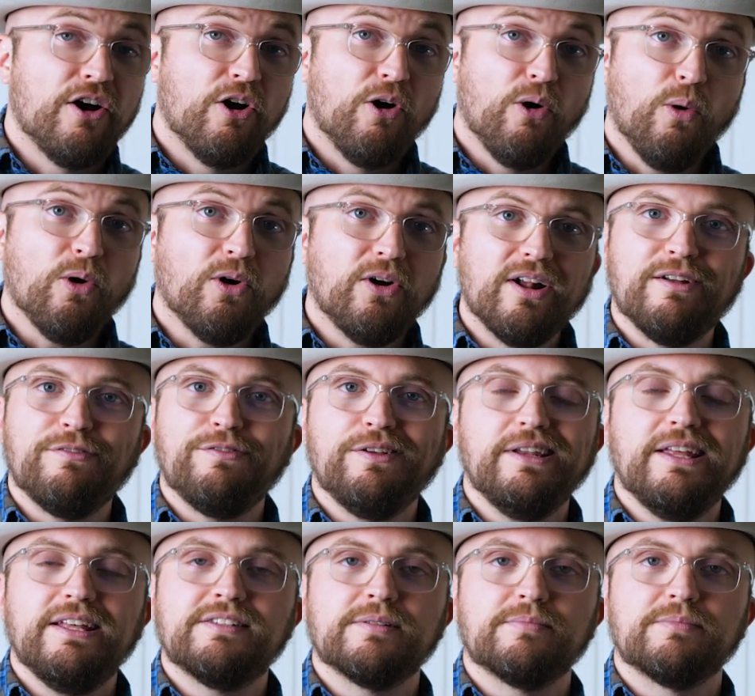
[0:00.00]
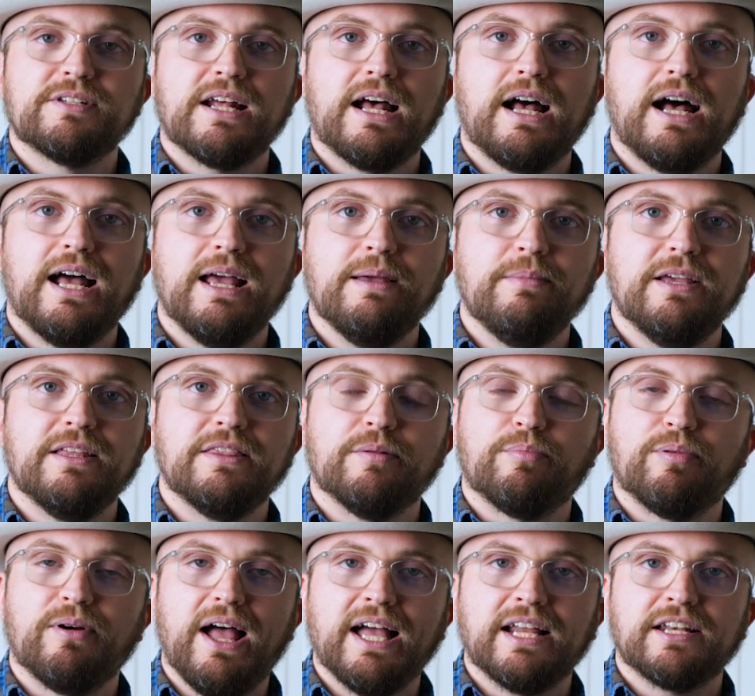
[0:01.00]
Or if you need some time in the
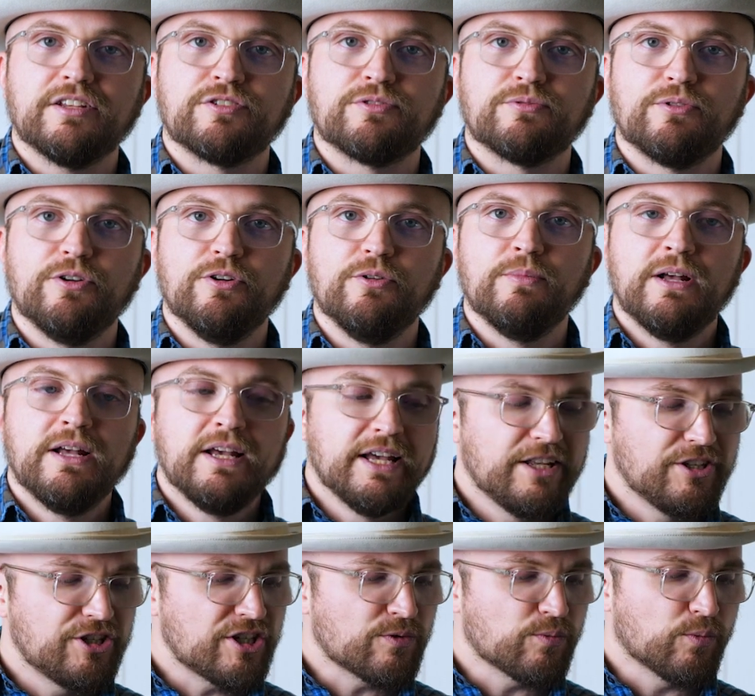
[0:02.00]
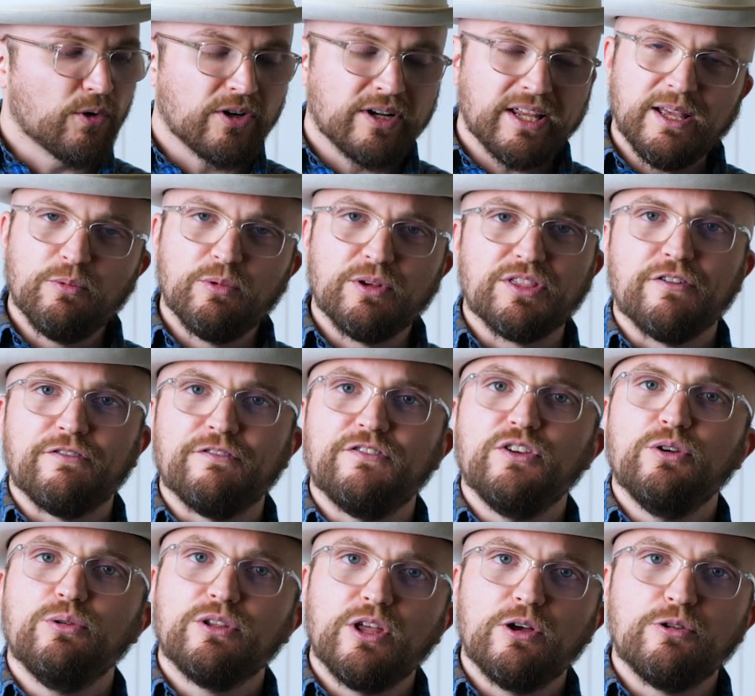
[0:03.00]
practice room, just working with a
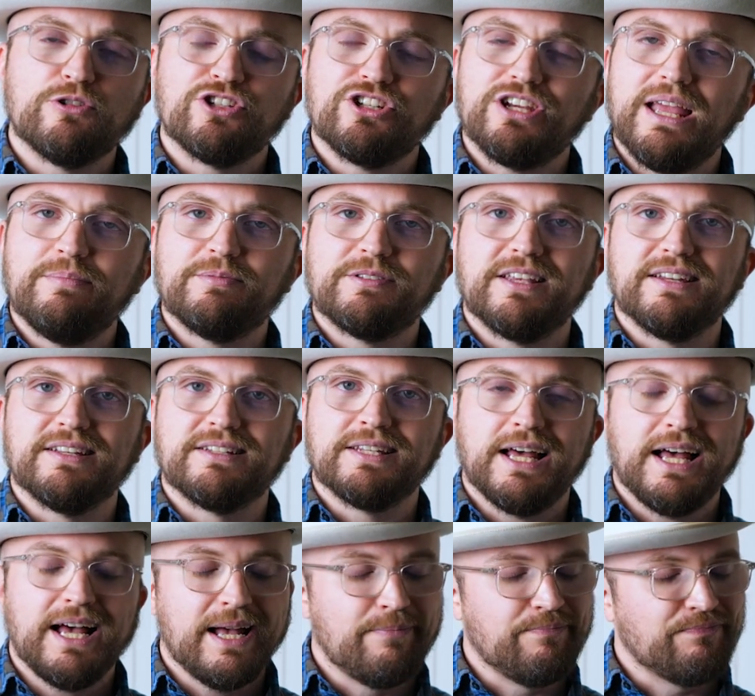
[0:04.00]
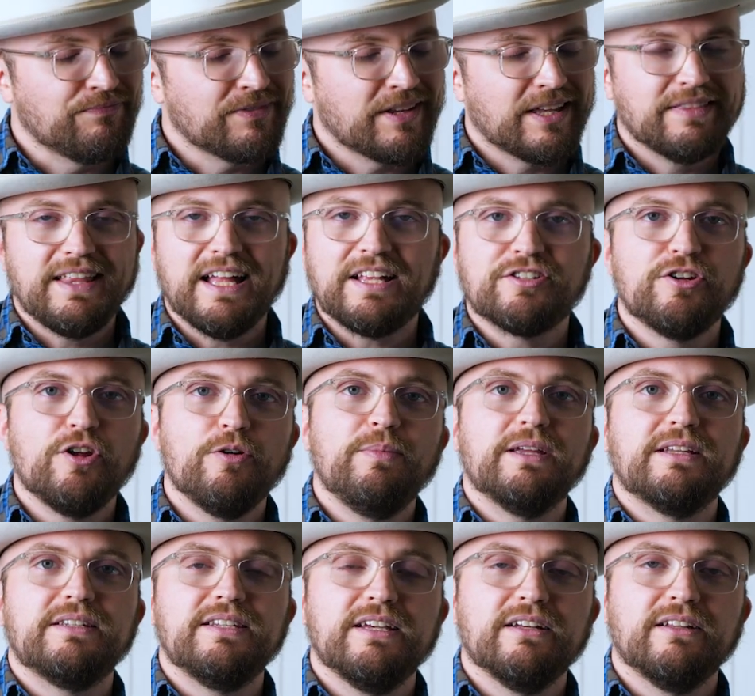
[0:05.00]
few of those shapes at a time, that's no
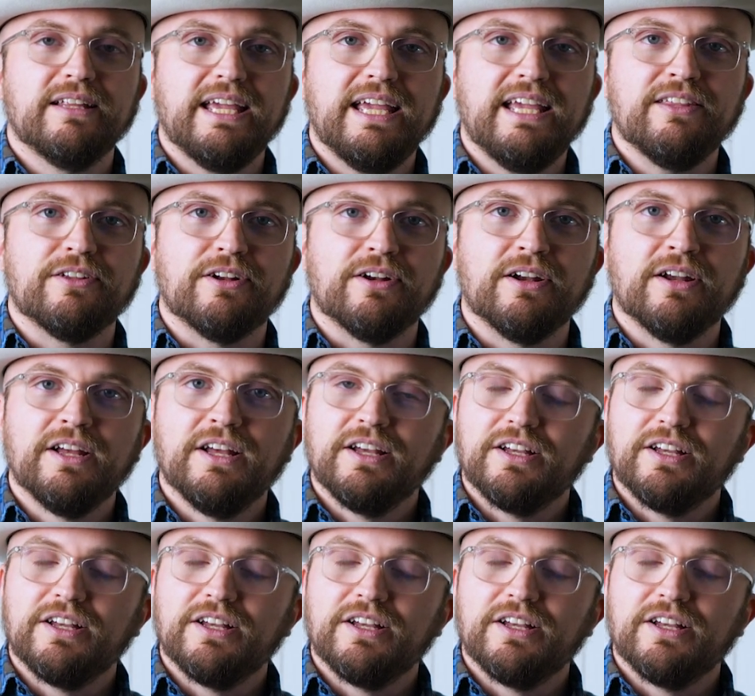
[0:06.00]
big deal either.